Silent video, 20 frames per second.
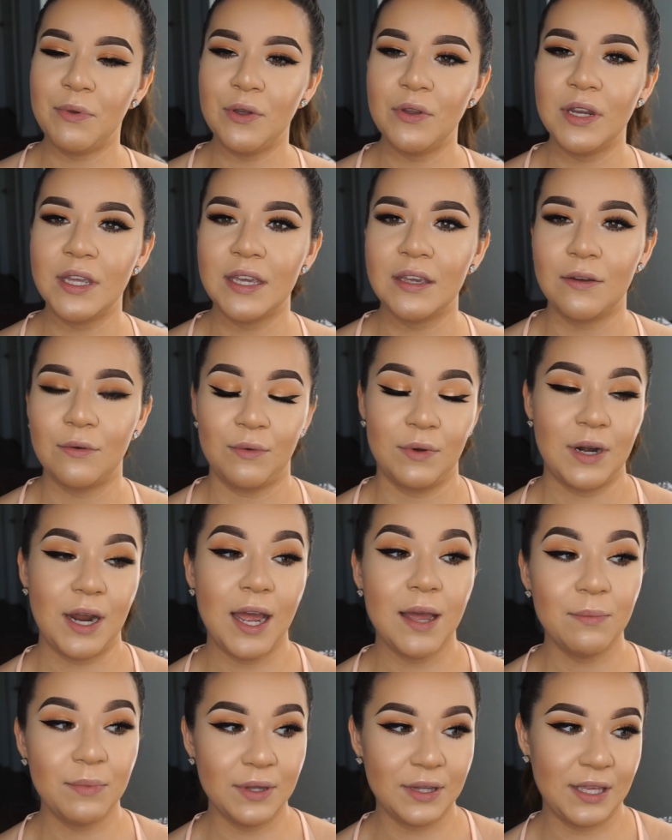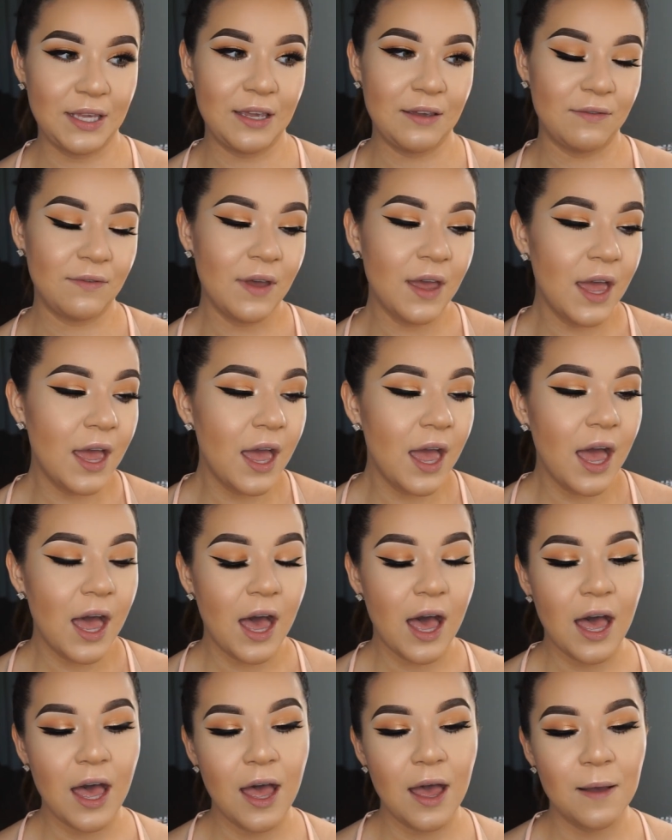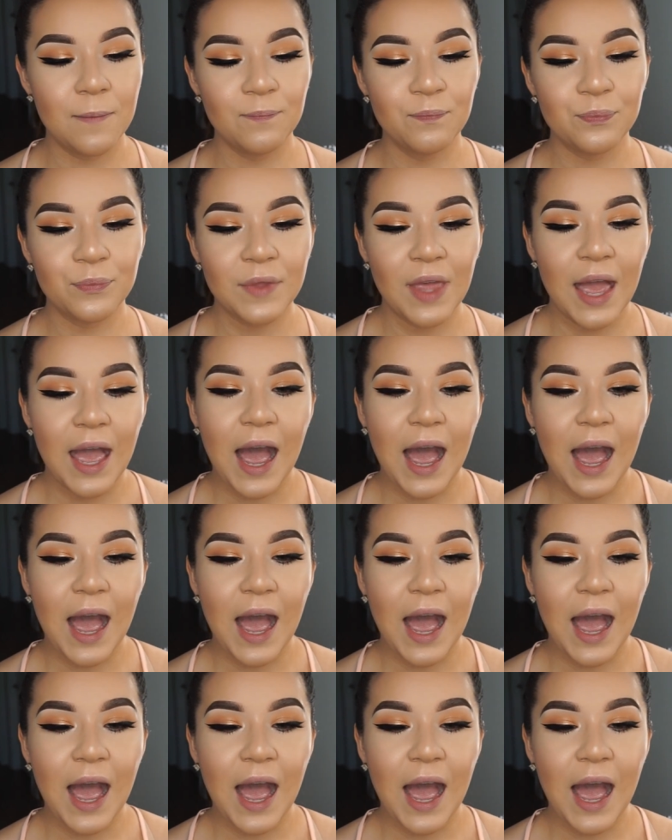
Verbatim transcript: beauty, what I believe. Um,